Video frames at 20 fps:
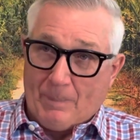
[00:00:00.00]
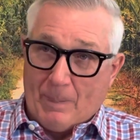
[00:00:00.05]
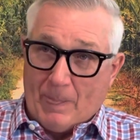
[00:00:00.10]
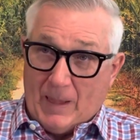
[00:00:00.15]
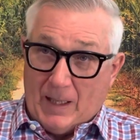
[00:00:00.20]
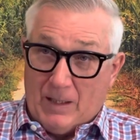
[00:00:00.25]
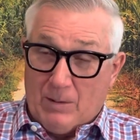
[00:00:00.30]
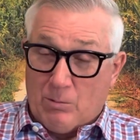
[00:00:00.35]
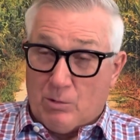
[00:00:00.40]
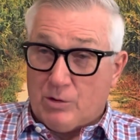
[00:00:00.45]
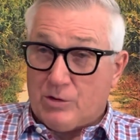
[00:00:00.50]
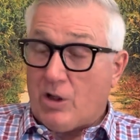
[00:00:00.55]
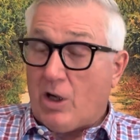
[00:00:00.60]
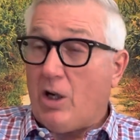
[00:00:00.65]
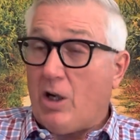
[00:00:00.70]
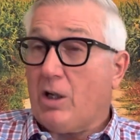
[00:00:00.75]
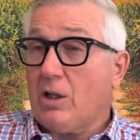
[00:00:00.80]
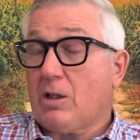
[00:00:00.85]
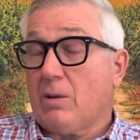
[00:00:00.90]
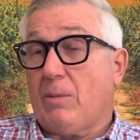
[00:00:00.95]
And we'll
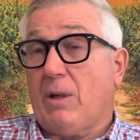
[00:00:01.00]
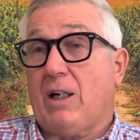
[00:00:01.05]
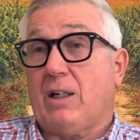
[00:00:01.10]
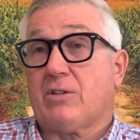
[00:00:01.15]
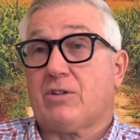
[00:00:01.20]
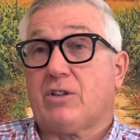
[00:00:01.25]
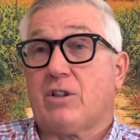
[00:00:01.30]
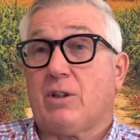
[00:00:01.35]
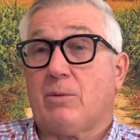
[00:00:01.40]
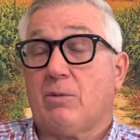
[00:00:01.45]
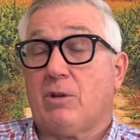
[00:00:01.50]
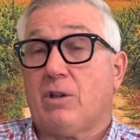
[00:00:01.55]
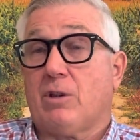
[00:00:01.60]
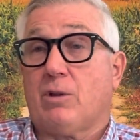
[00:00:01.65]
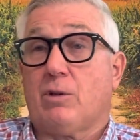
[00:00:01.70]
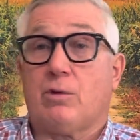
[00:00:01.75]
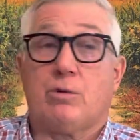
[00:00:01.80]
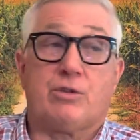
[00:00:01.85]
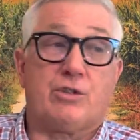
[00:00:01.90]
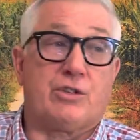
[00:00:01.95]
talk about some of
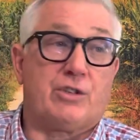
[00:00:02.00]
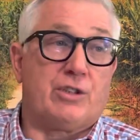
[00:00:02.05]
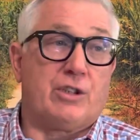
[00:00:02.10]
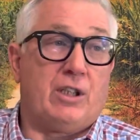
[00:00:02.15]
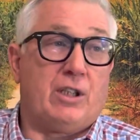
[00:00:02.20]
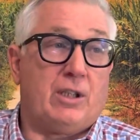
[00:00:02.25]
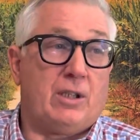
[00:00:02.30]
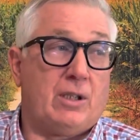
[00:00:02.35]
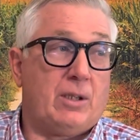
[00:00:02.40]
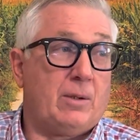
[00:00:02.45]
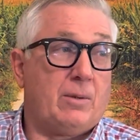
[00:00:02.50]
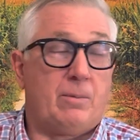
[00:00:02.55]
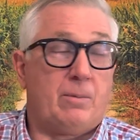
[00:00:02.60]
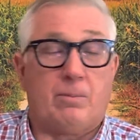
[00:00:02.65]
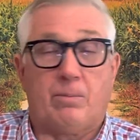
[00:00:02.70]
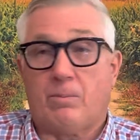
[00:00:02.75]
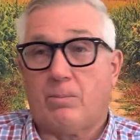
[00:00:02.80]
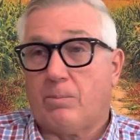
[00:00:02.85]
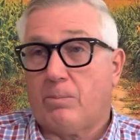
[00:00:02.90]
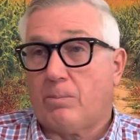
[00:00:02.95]
those uh,
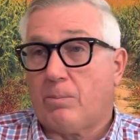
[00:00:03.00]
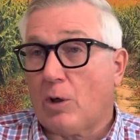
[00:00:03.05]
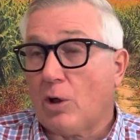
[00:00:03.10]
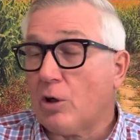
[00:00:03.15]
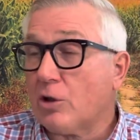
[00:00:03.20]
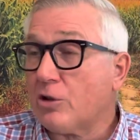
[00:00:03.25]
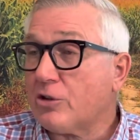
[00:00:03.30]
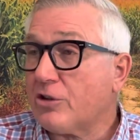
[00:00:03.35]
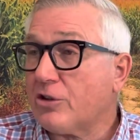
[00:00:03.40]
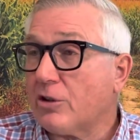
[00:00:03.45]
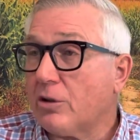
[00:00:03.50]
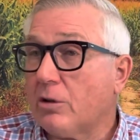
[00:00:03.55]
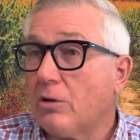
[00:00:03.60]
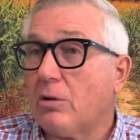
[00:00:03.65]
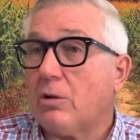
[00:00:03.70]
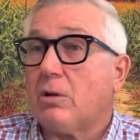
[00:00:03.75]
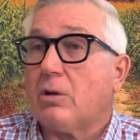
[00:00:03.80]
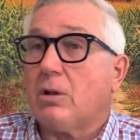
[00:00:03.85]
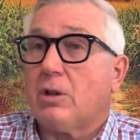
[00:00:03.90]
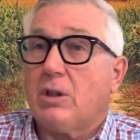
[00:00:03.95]

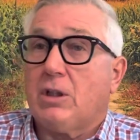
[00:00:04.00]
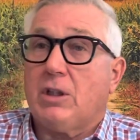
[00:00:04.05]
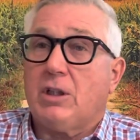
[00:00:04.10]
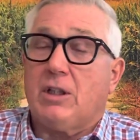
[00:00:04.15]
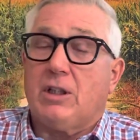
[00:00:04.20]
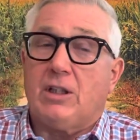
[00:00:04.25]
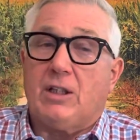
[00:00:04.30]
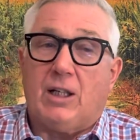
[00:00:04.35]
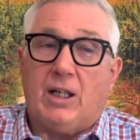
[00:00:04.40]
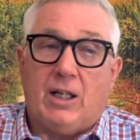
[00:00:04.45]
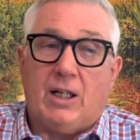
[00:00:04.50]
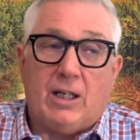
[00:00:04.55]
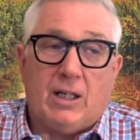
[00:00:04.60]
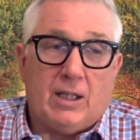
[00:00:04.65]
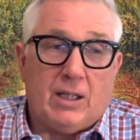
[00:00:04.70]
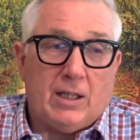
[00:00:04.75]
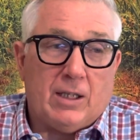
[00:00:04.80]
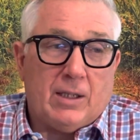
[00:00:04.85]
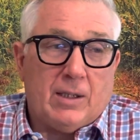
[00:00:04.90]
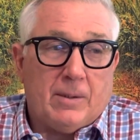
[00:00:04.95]
personal
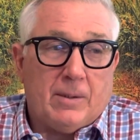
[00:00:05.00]
uh,